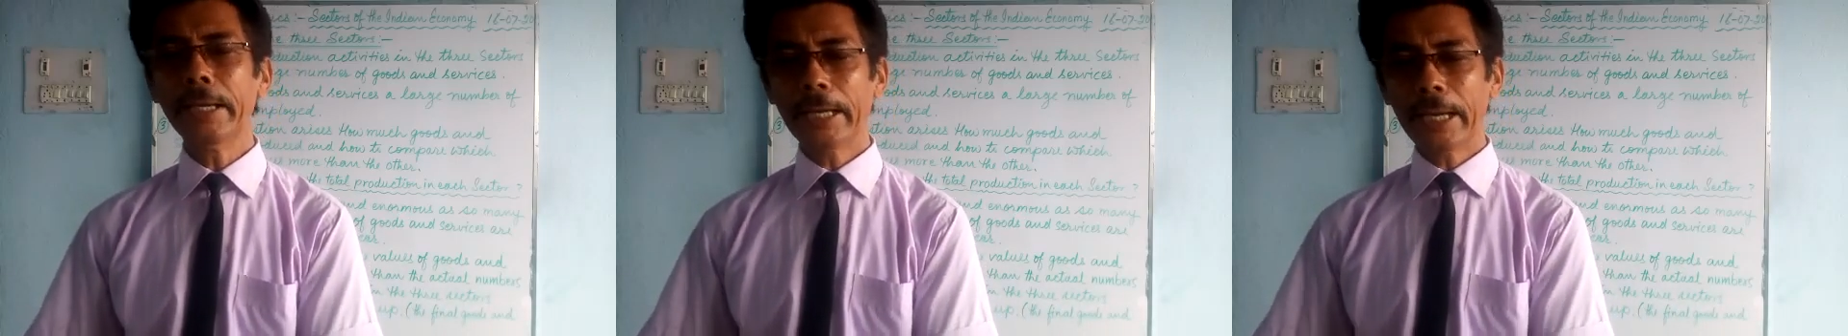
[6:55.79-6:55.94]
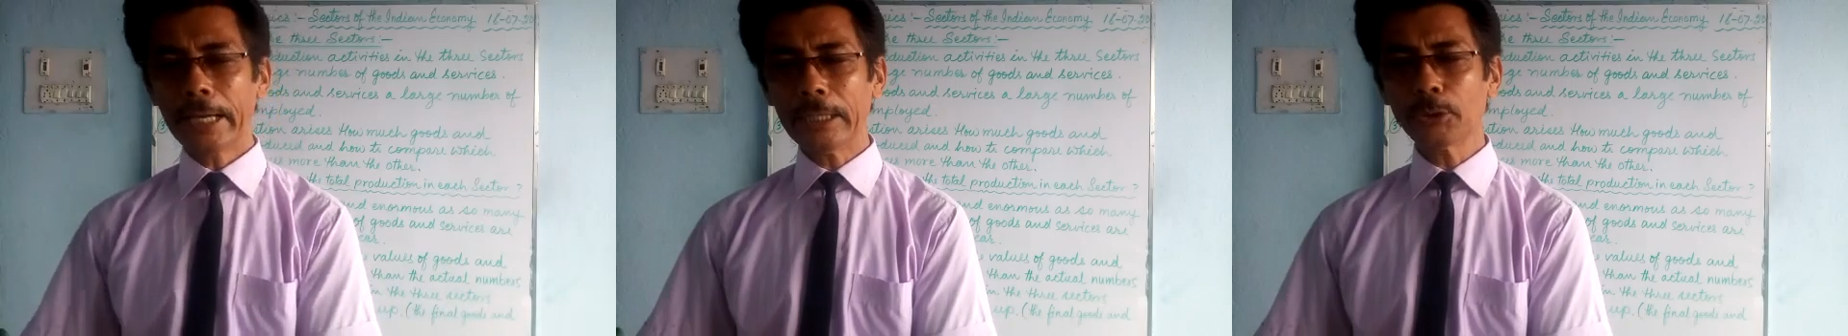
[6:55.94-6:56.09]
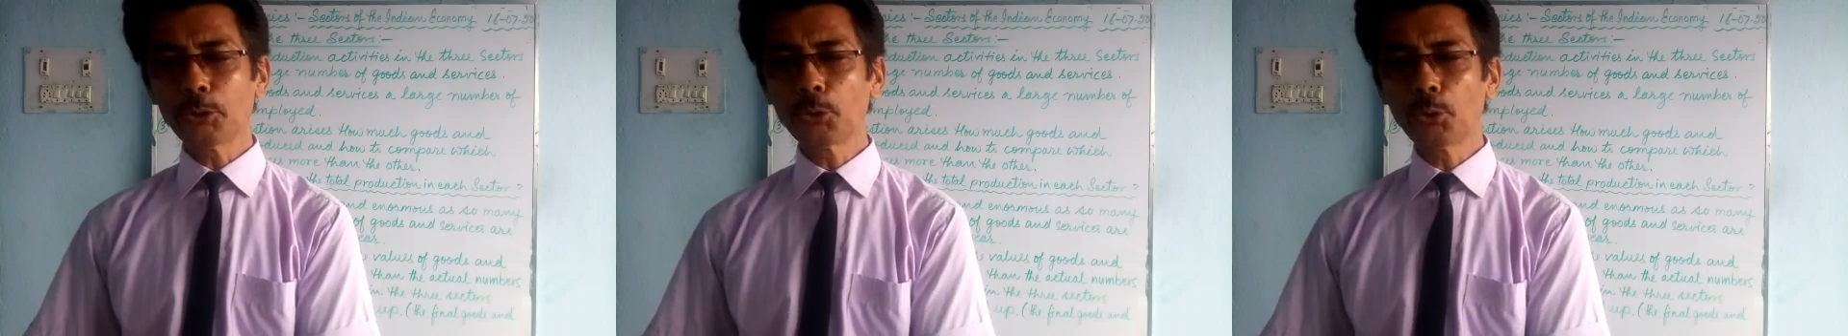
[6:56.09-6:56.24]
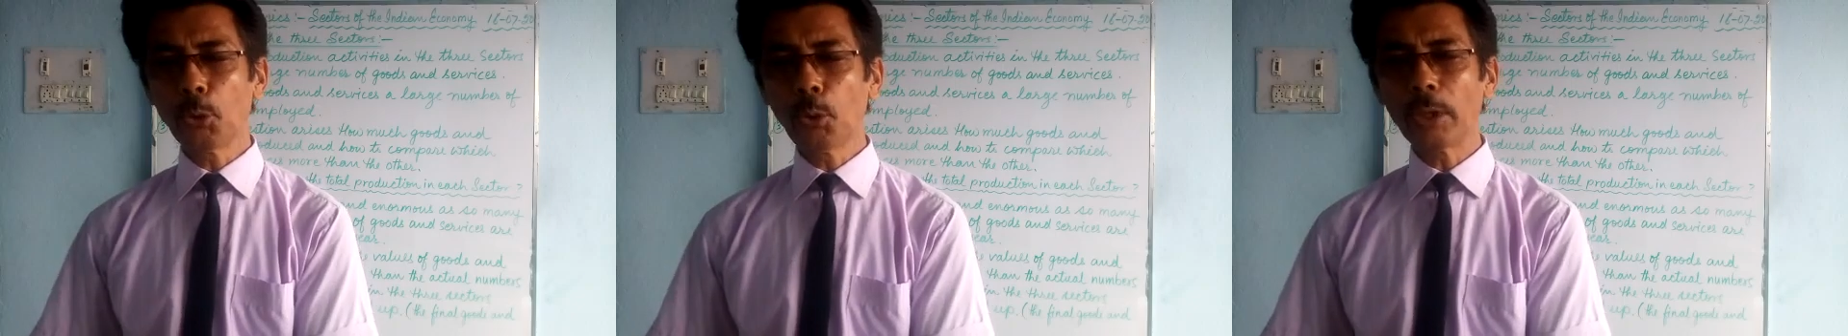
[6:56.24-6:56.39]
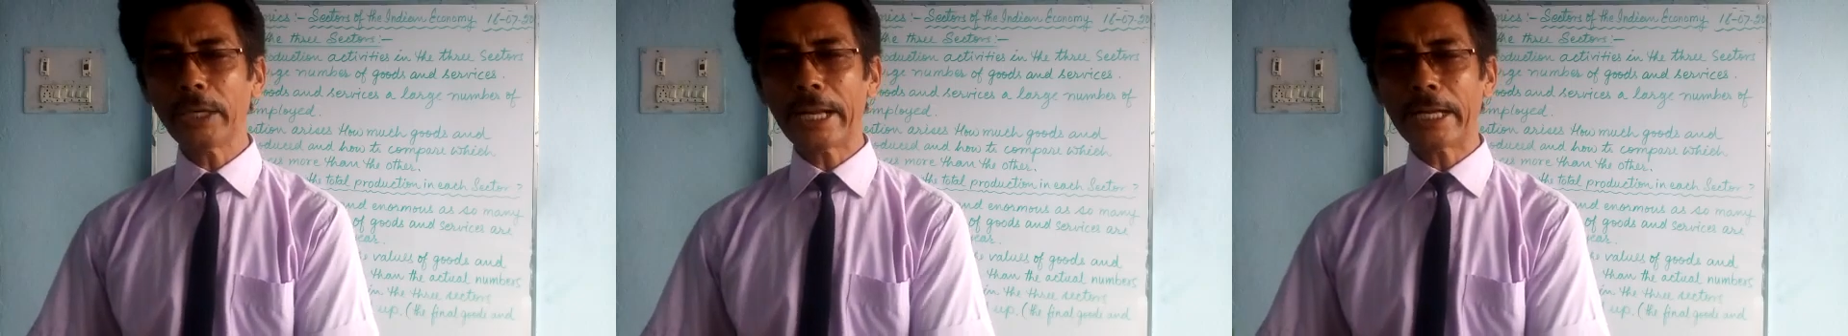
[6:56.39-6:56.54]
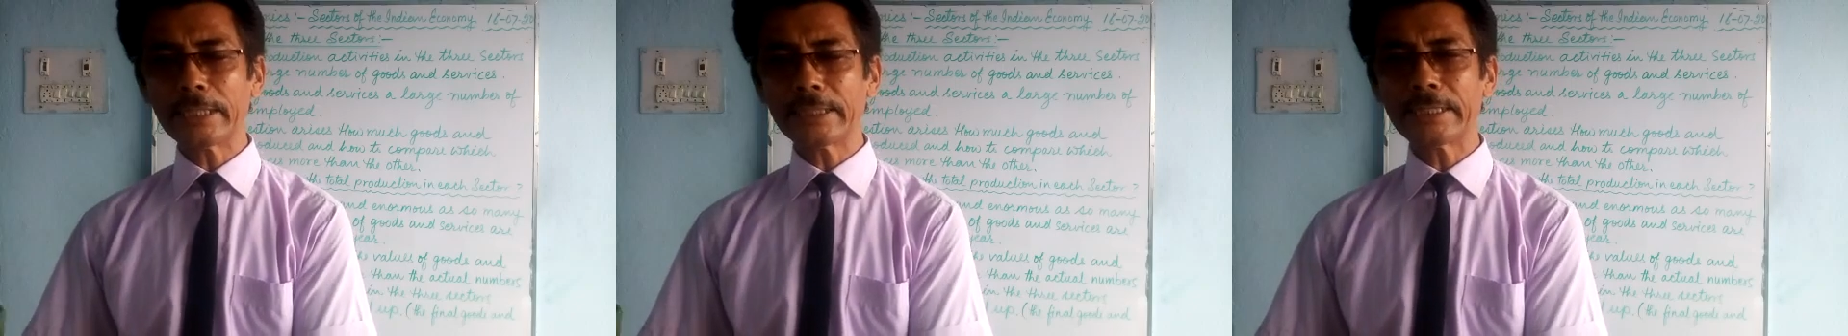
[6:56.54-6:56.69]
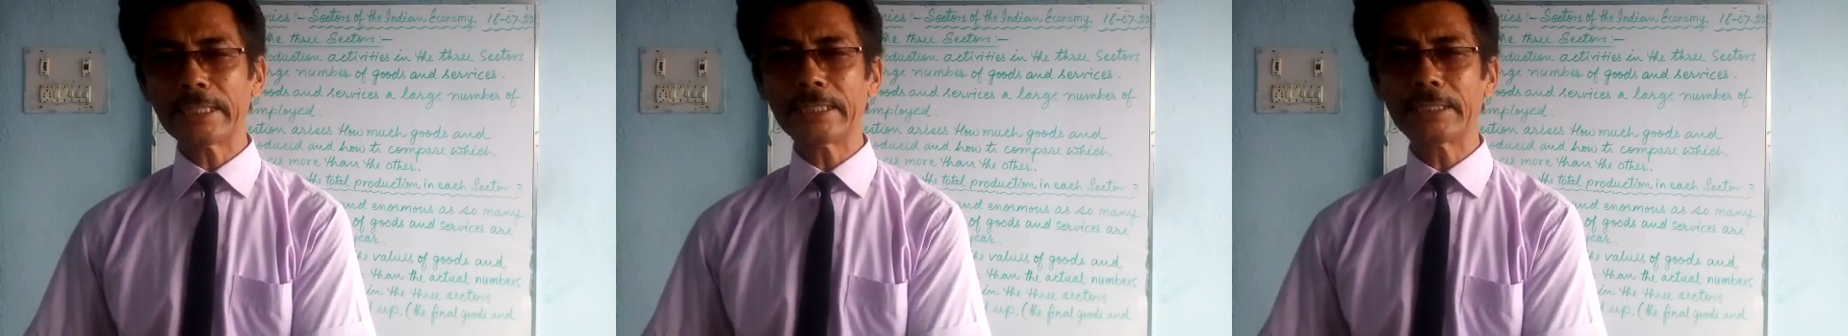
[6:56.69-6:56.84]
and sold
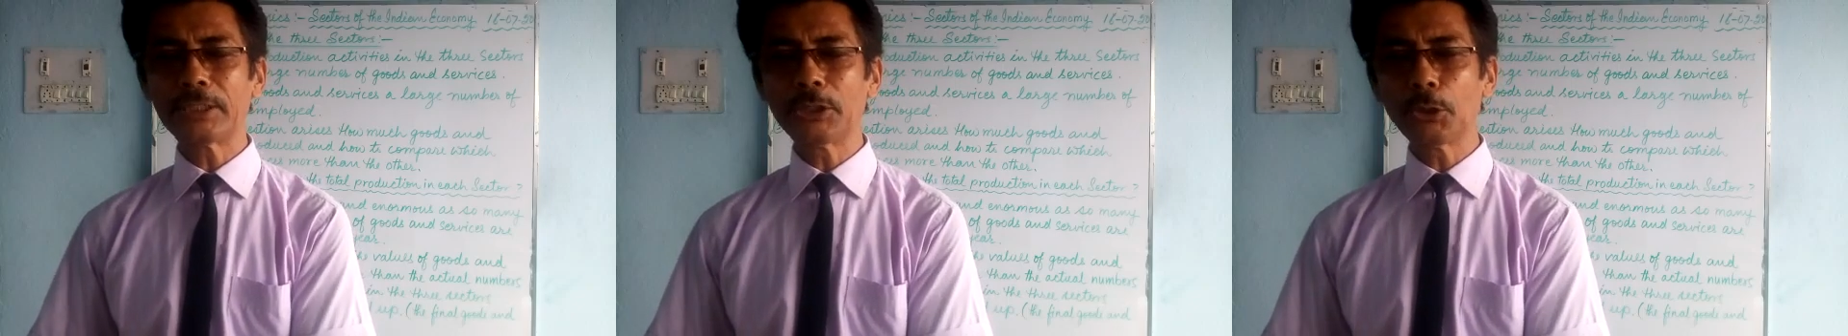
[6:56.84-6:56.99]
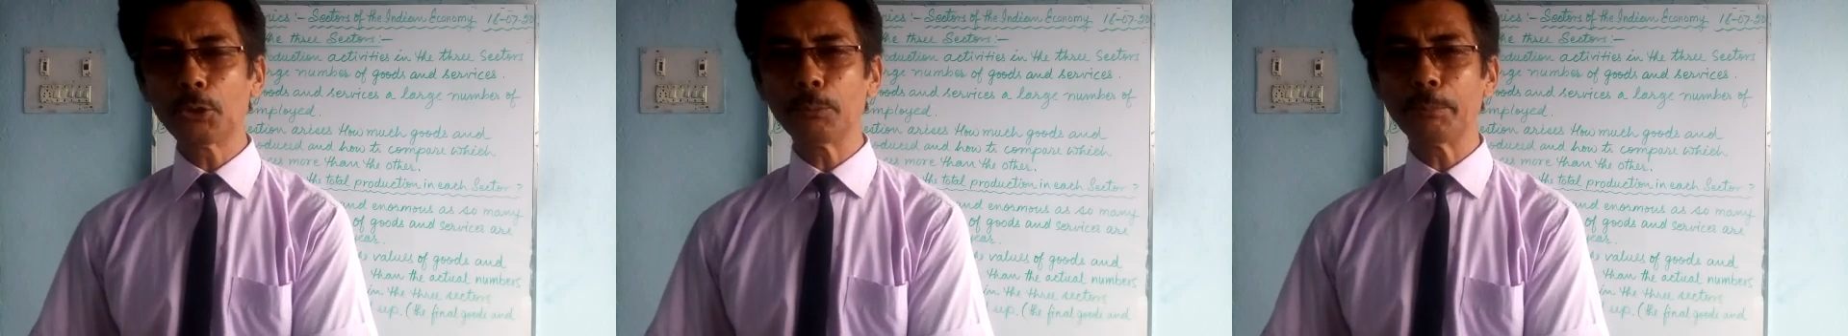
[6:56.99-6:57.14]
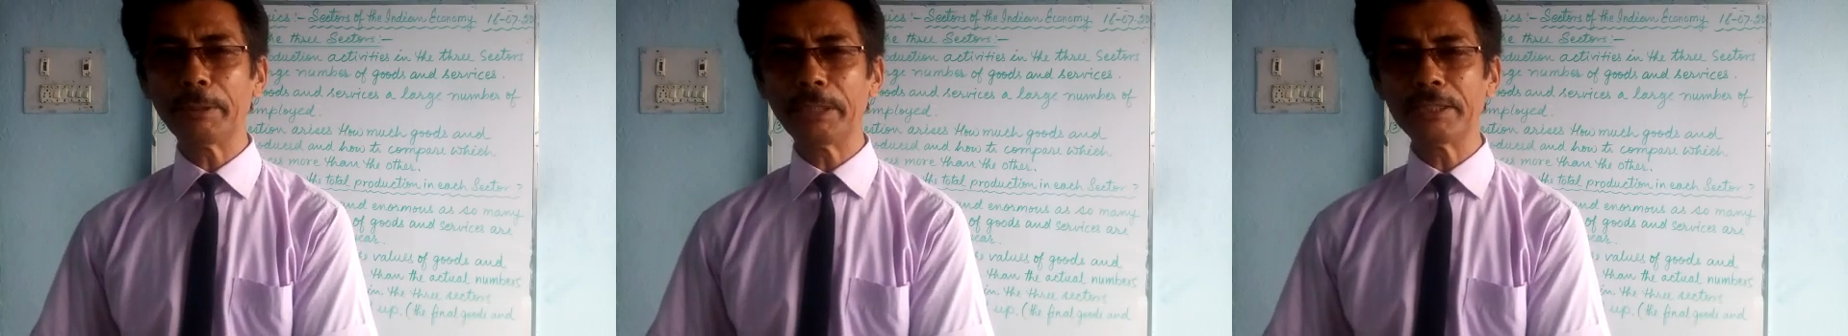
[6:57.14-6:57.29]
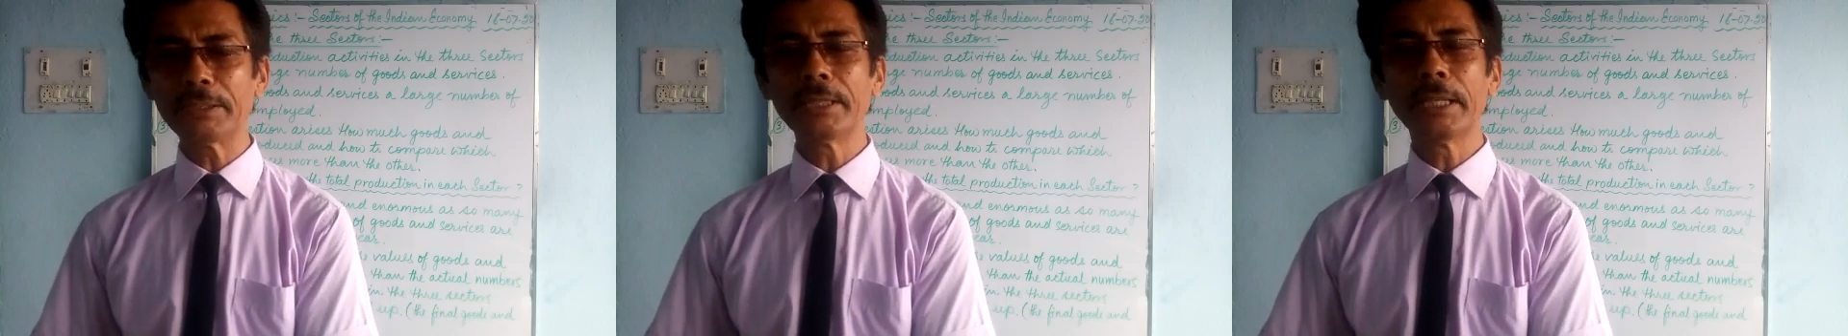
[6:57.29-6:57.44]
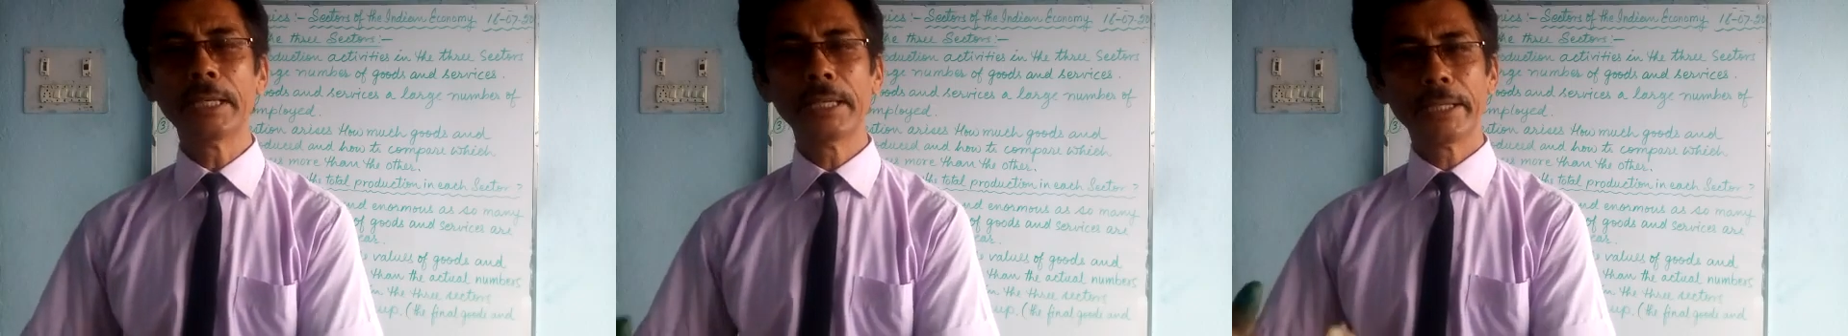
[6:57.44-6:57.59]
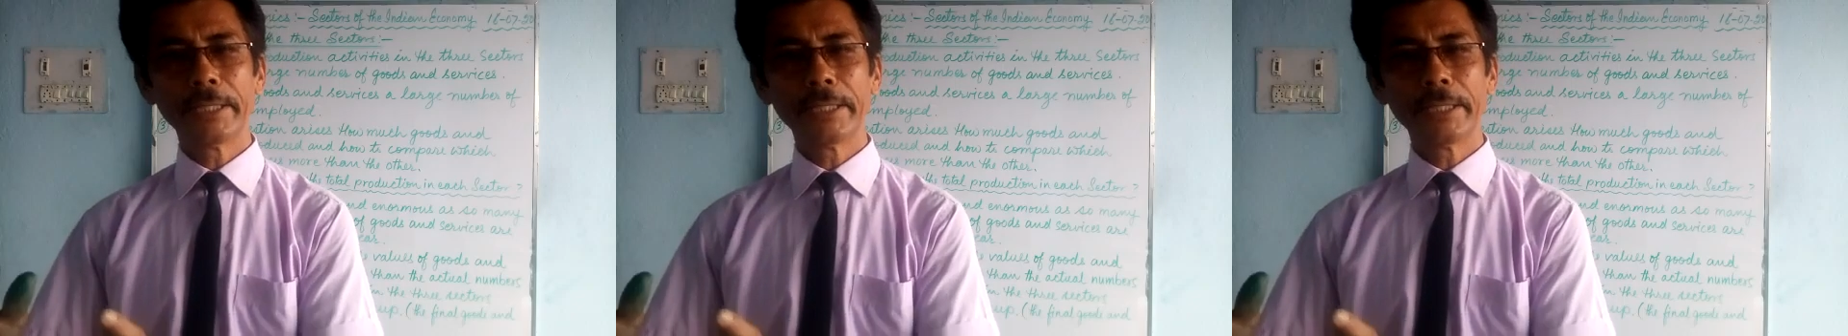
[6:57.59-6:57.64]
at 60 rupees.